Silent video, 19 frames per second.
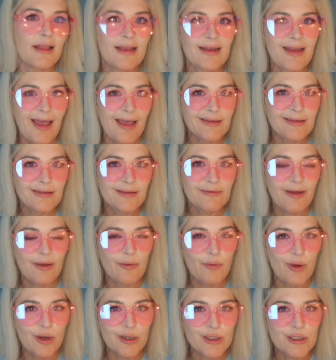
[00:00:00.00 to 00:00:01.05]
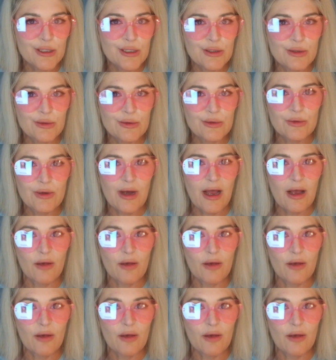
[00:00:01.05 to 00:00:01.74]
and asked if I wanted to